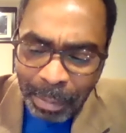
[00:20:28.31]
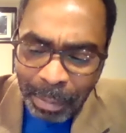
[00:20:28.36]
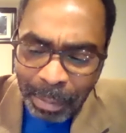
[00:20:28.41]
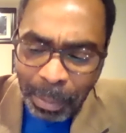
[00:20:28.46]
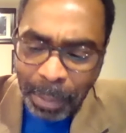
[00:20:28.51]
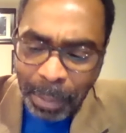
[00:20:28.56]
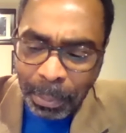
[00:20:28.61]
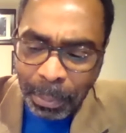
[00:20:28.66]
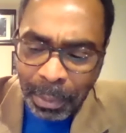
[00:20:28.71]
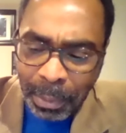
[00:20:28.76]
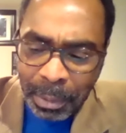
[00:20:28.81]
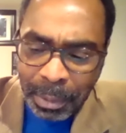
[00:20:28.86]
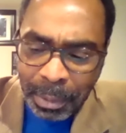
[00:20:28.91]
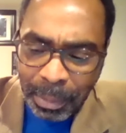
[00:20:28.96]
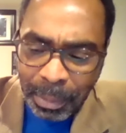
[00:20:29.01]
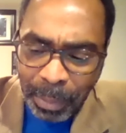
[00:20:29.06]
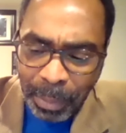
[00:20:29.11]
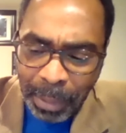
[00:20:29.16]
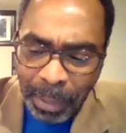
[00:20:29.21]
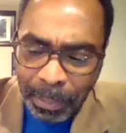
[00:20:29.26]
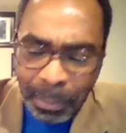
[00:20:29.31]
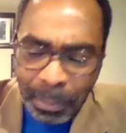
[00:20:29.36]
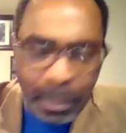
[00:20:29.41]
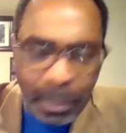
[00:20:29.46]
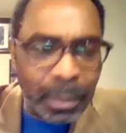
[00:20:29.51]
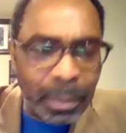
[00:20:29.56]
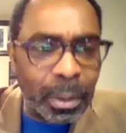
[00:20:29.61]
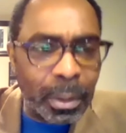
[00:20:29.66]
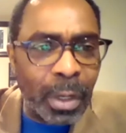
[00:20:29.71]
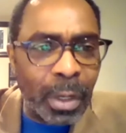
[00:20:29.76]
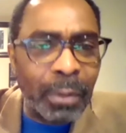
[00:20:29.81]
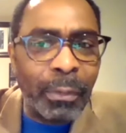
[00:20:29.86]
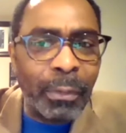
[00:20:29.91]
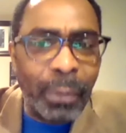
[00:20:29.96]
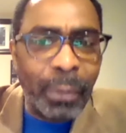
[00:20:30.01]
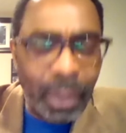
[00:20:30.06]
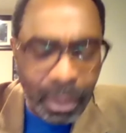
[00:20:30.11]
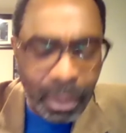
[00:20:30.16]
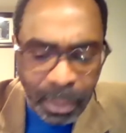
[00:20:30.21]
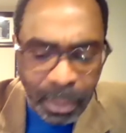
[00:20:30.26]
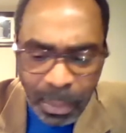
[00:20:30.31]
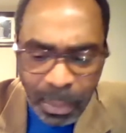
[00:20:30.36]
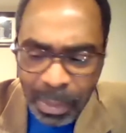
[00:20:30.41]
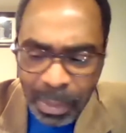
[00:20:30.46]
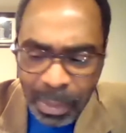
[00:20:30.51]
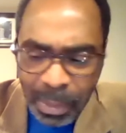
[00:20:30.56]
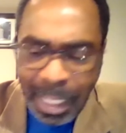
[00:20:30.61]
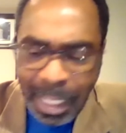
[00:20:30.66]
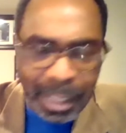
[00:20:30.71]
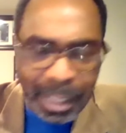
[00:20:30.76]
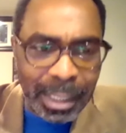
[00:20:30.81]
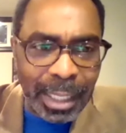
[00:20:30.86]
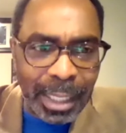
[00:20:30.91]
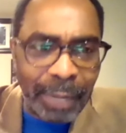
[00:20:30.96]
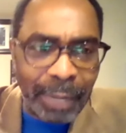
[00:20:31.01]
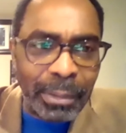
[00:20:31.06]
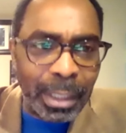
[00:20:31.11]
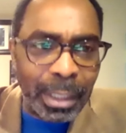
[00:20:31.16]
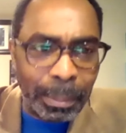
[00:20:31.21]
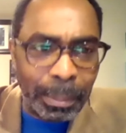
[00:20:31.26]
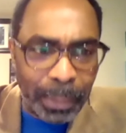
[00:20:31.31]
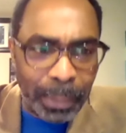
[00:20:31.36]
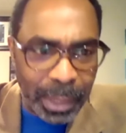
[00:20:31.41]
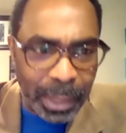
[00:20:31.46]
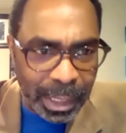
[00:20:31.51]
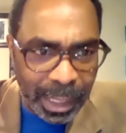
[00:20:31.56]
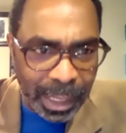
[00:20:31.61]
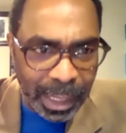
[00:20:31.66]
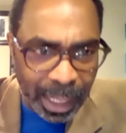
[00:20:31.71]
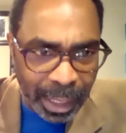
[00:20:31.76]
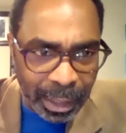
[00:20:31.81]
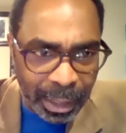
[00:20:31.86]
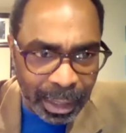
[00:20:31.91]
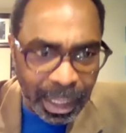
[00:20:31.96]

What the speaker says: People confuse that 70%.